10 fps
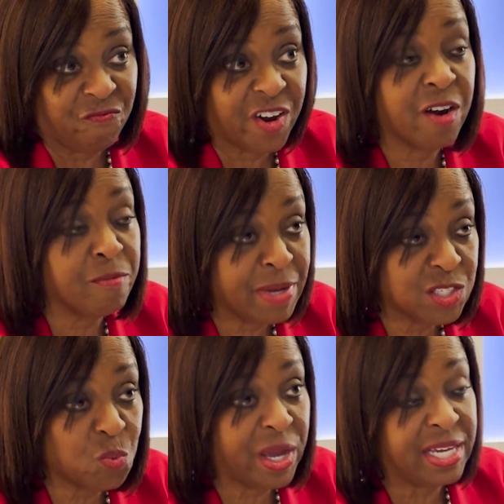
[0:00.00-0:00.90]
very
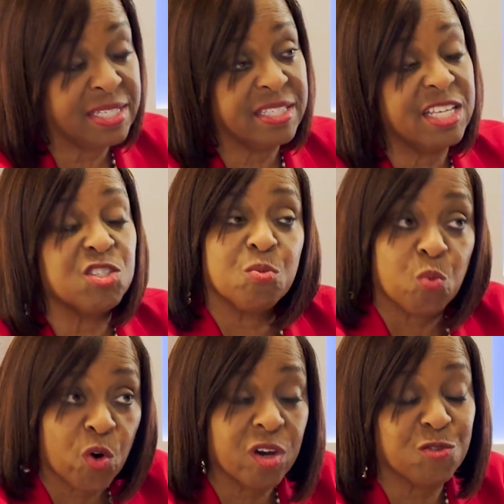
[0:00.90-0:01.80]
best ways is to
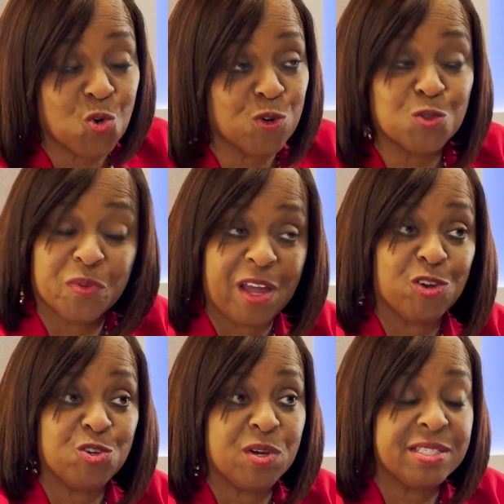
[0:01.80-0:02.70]
work, of course, with our
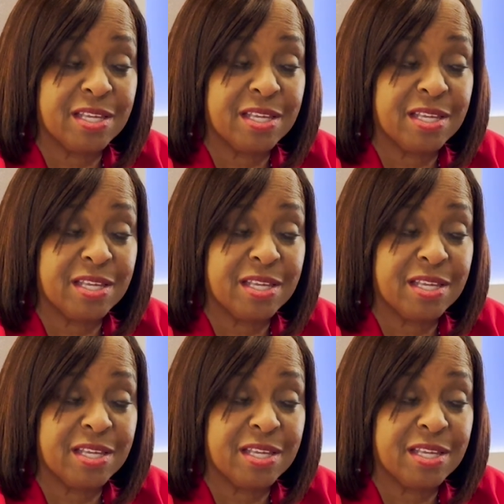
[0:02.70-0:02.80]
U.S.